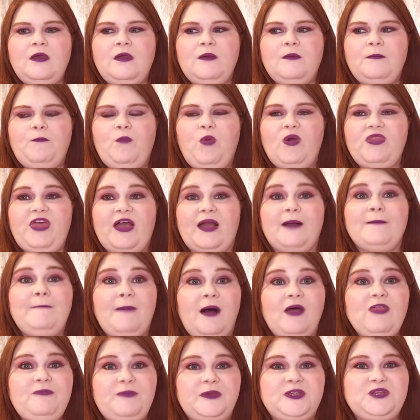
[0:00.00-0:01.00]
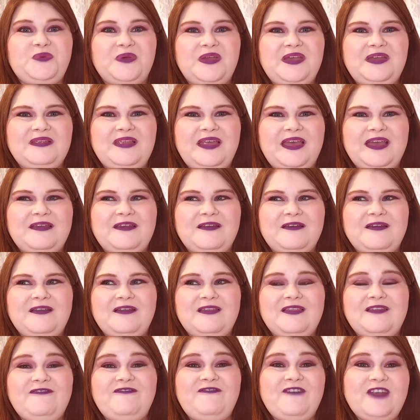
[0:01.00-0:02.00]
with like a month between like
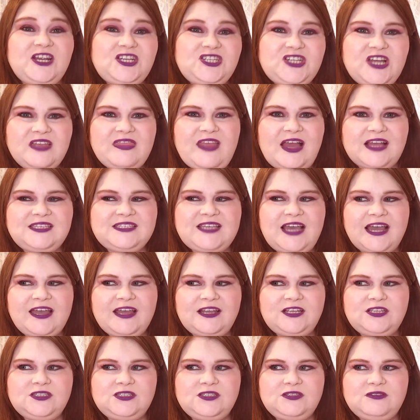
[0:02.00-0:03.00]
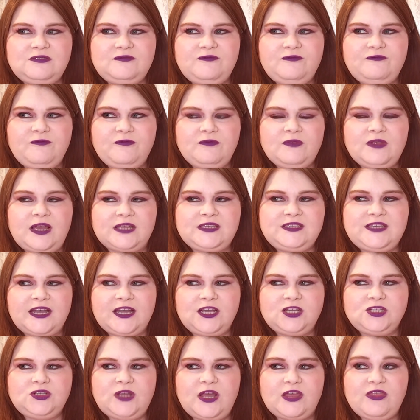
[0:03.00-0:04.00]
finishing that second
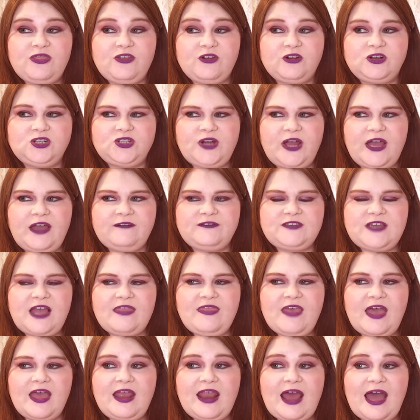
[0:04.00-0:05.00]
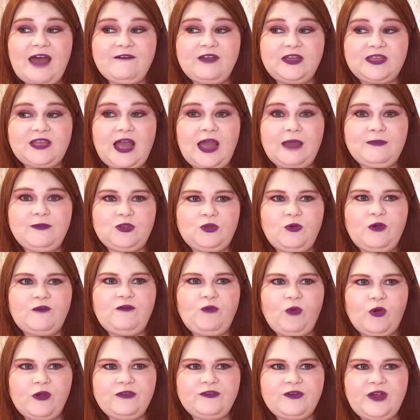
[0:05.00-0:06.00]
that third draft, and then having a time to do a
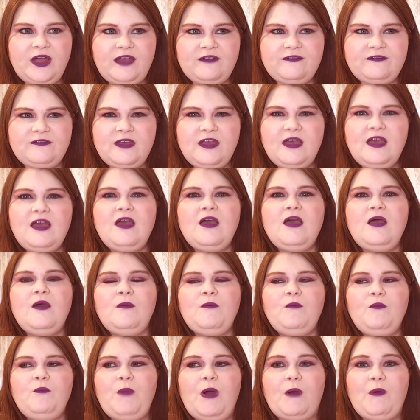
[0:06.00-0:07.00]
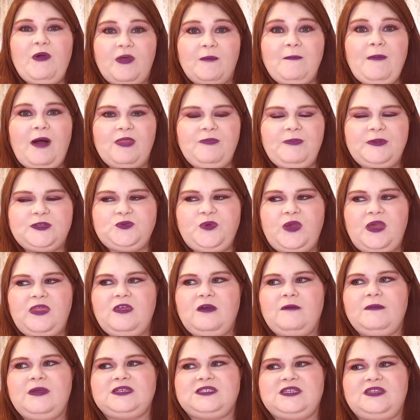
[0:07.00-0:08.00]
fourth draft with a month between
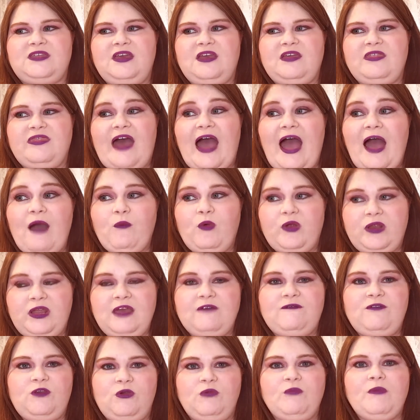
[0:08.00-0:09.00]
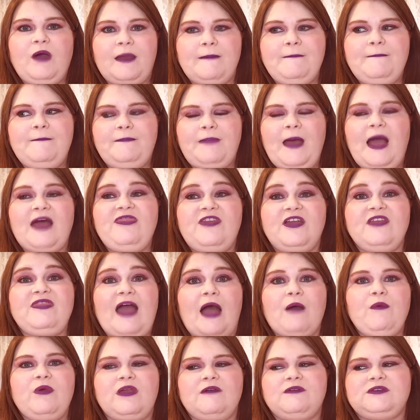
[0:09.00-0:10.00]
them, because I think that would give
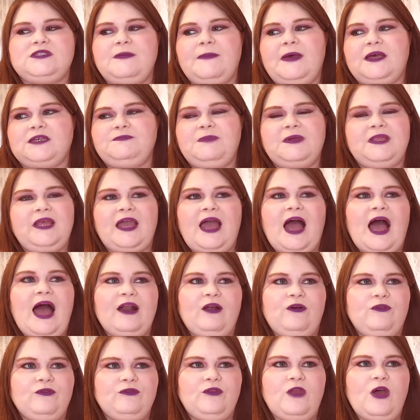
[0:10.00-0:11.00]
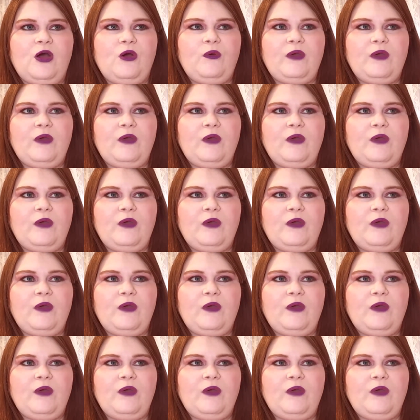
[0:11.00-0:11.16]
us the best. But like, I don't know